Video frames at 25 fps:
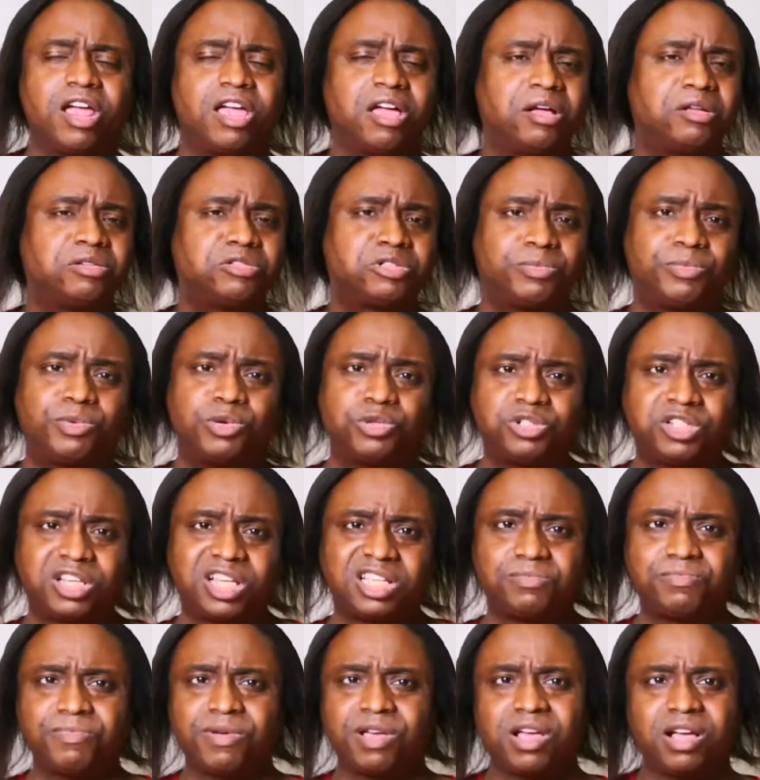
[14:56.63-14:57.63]
eligible
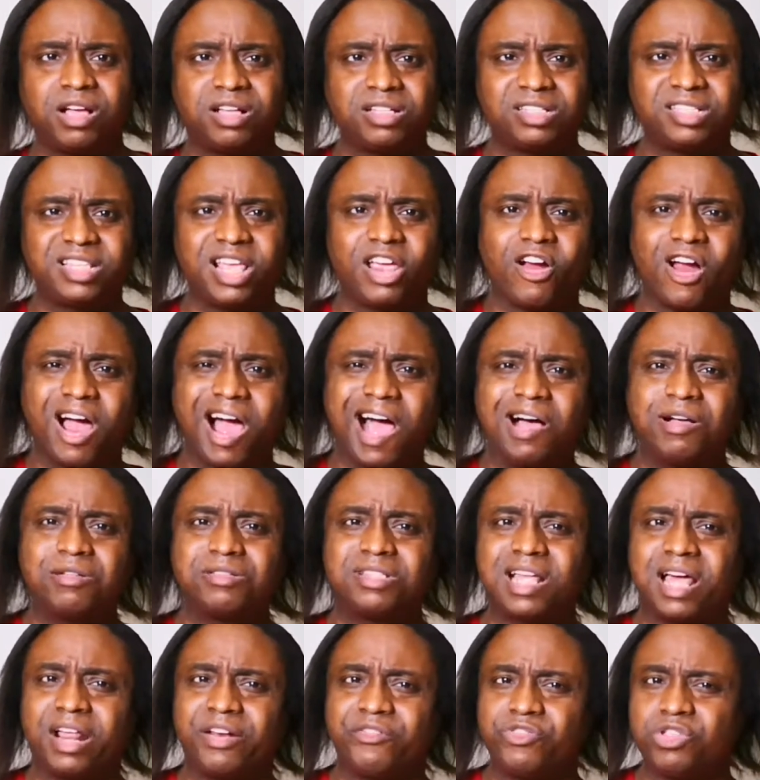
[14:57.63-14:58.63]
just because they are
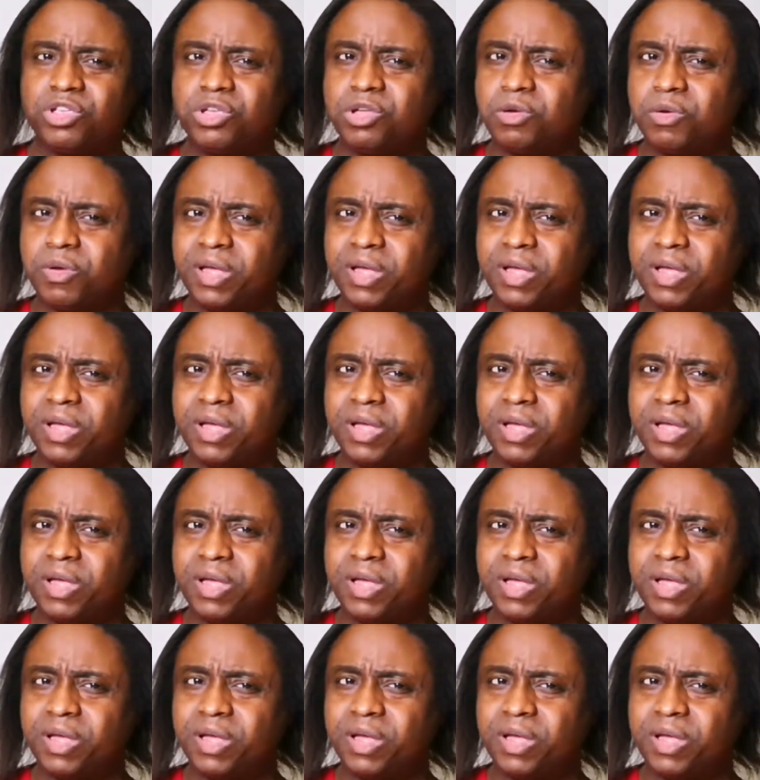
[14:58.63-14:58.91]
outside of the